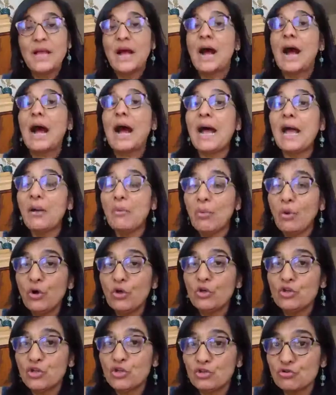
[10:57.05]
I
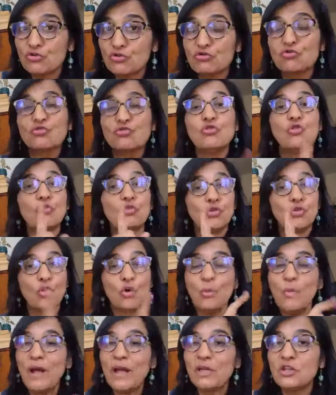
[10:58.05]
want you to
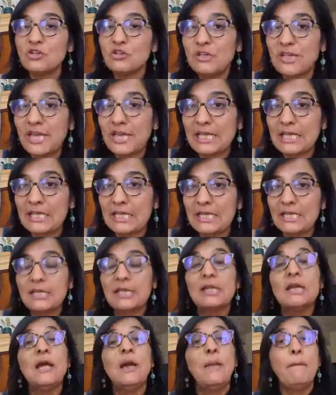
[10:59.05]
go back to Get
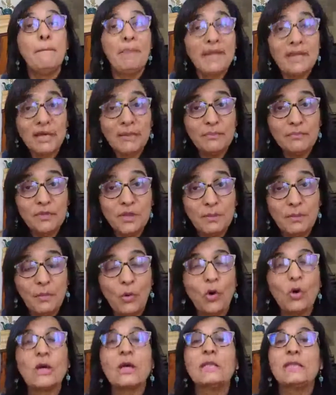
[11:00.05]
Lit, pick up the
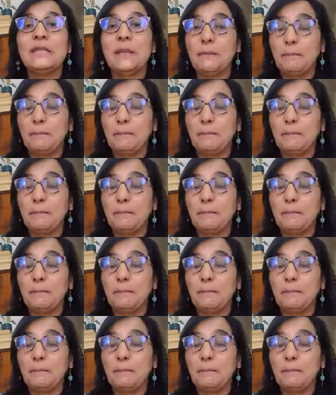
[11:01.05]
book, The